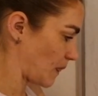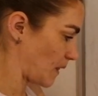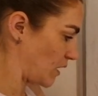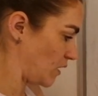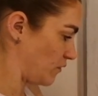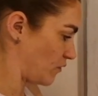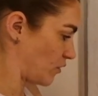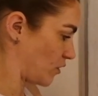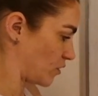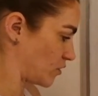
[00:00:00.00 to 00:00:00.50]

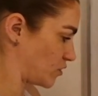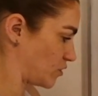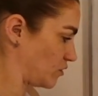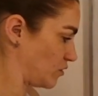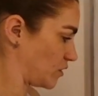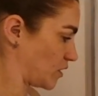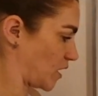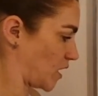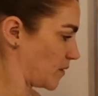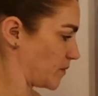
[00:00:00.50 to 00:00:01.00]
you've got
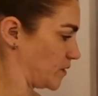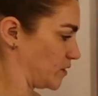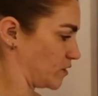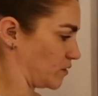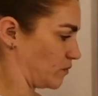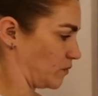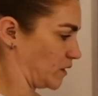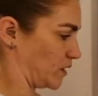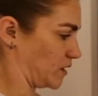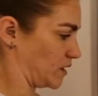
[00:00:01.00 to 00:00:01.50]
2 carbons
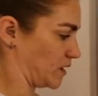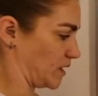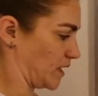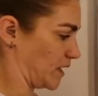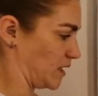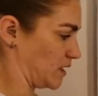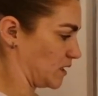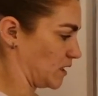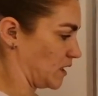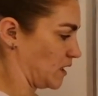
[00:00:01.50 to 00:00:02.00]
on one
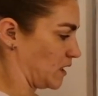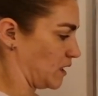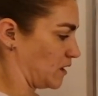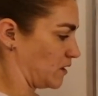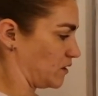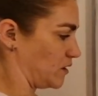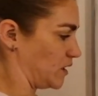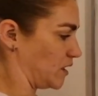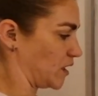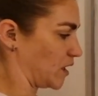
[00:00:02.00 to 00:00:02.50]
side,
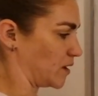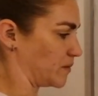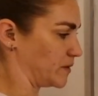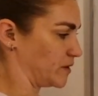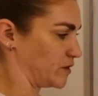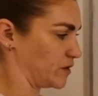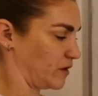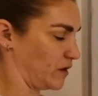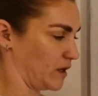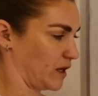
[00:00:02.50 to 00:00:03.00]
3
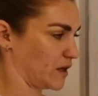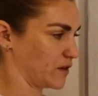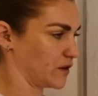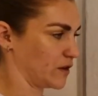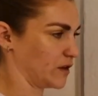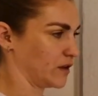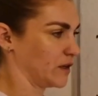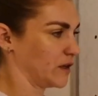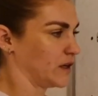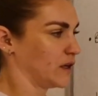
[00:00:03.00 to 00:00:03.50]
carbons on the
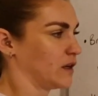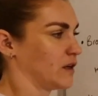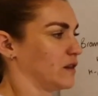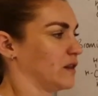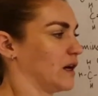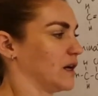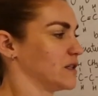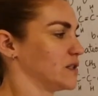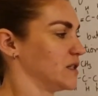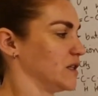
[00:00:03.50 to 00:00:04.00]
other,
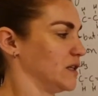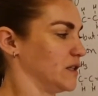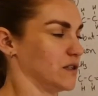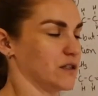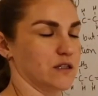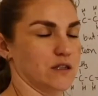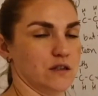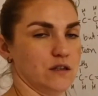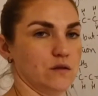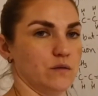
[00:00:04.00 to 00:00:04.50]
that's the
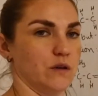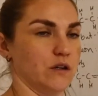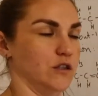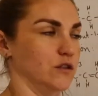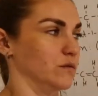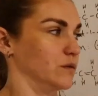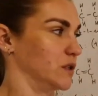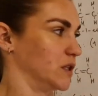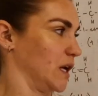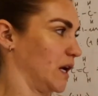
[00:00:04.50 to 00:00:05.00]
instance where
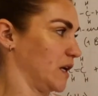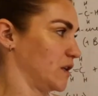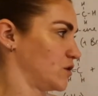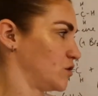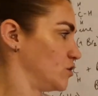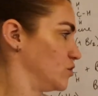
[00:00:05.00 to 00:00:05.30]
you would get